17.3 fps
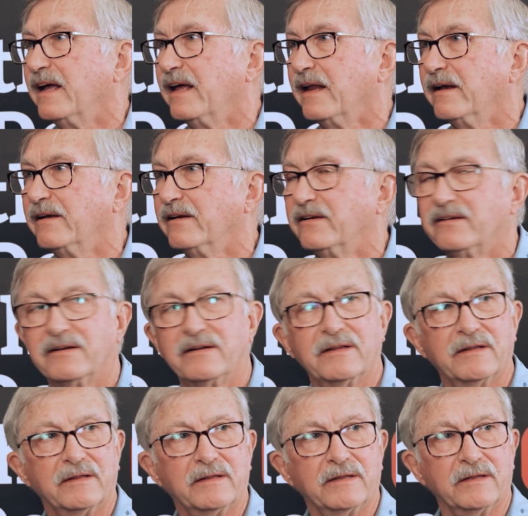And
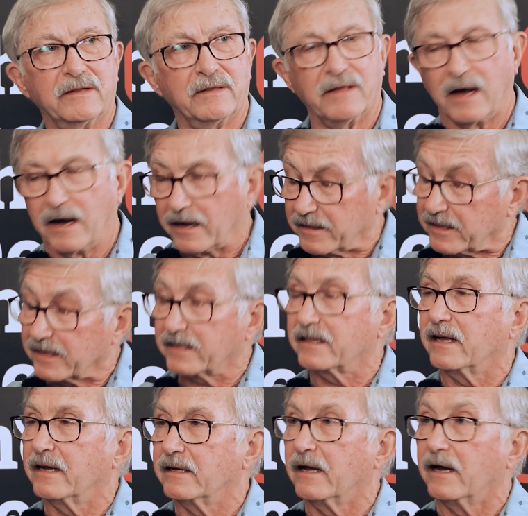I
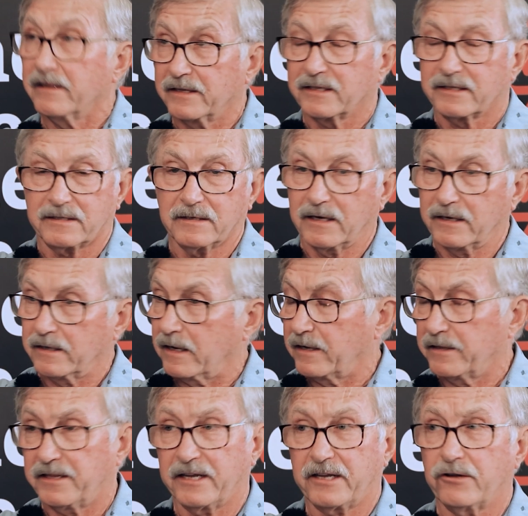think
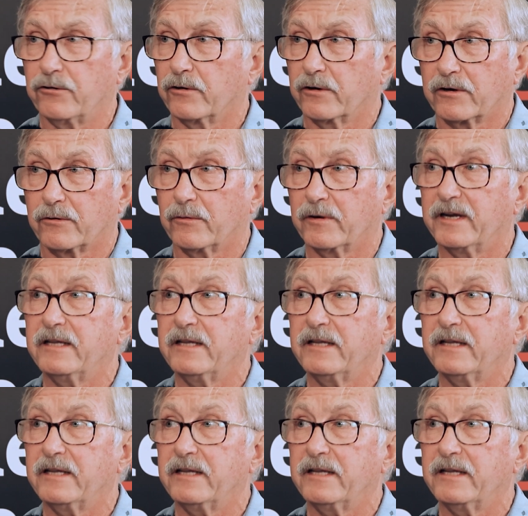you're